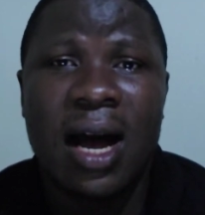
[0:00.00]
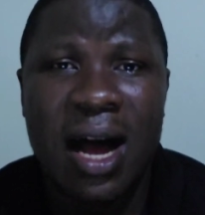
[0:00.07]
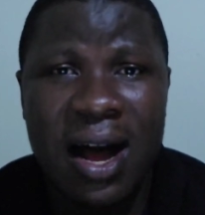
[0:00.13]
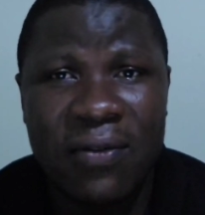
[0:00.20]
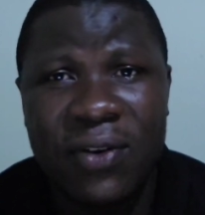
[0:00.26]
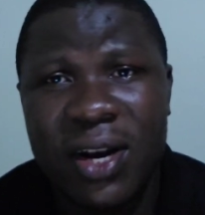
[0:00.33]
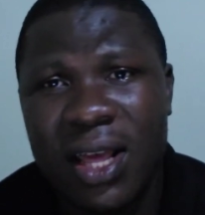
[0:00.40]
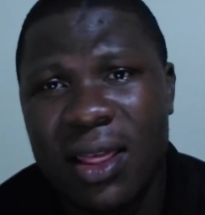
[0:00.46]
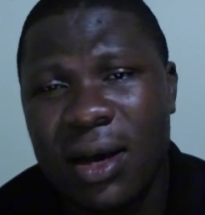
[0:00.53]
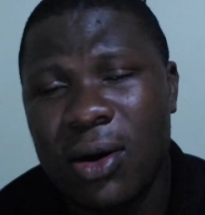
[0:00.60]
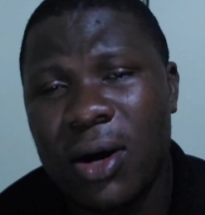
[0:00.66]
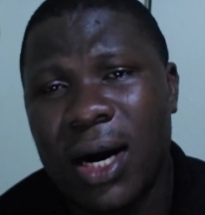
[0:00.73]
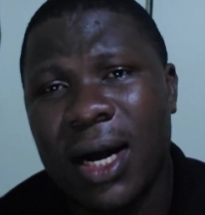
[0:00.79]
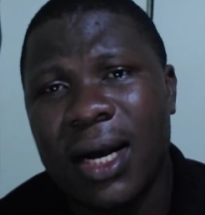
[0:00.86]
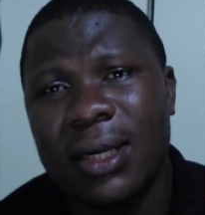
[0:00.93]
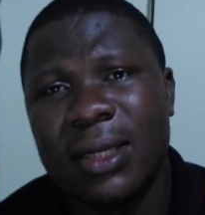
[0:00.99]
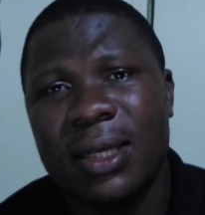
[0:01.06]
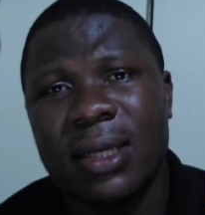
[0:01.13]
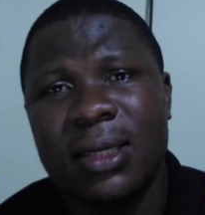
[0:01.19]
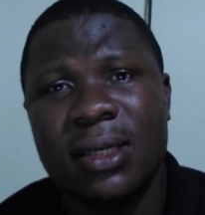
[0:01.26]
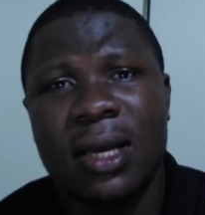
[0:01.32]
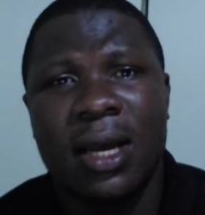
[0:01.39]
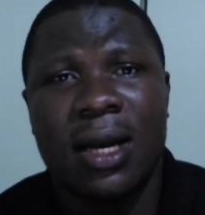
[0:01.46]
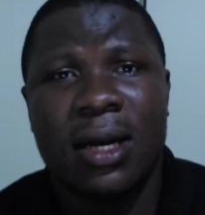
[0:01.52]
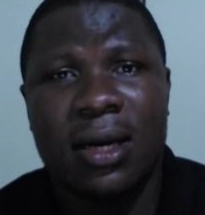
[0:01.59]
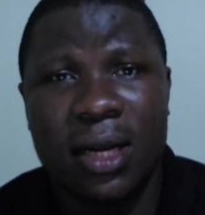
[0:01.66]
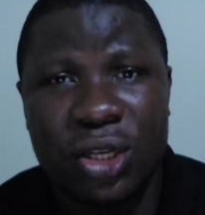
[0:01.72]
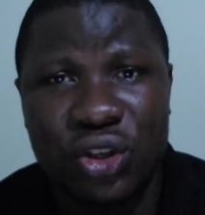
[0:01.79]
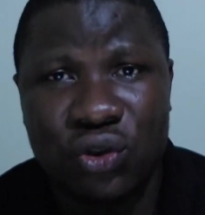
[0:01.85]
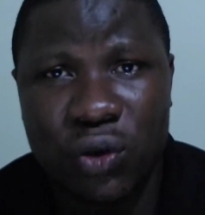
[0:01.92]
have another crack at this.
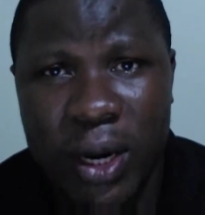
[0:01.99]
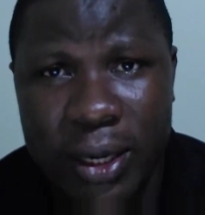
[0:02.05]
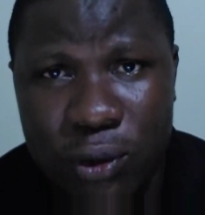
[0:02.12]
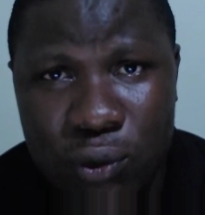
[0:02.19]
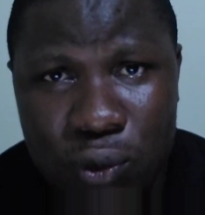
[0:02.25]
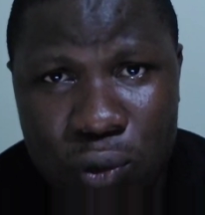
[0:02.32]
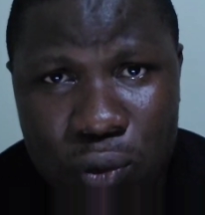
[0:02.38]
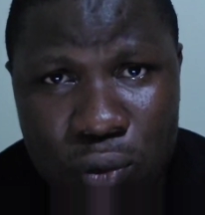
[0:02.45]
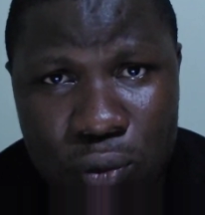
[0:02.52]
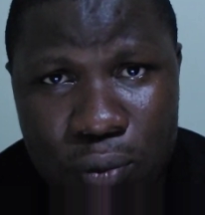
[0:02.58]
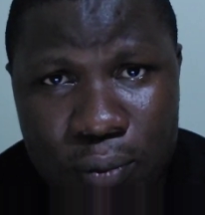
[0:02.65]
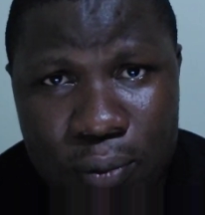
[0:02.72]
Let's try to